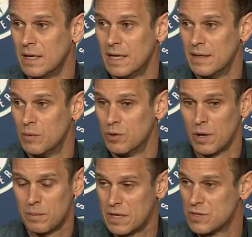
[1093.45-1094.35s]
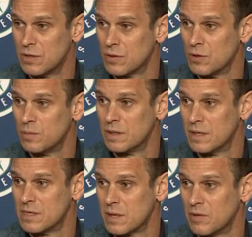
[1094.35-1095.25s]
and then with our pitching group and,
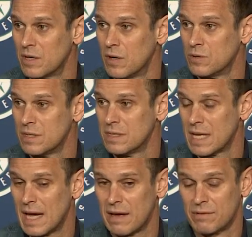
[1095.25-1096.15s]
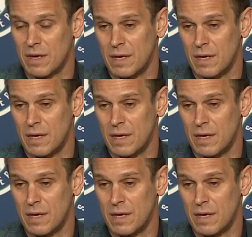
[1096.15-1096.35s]
and some of the coaching staff.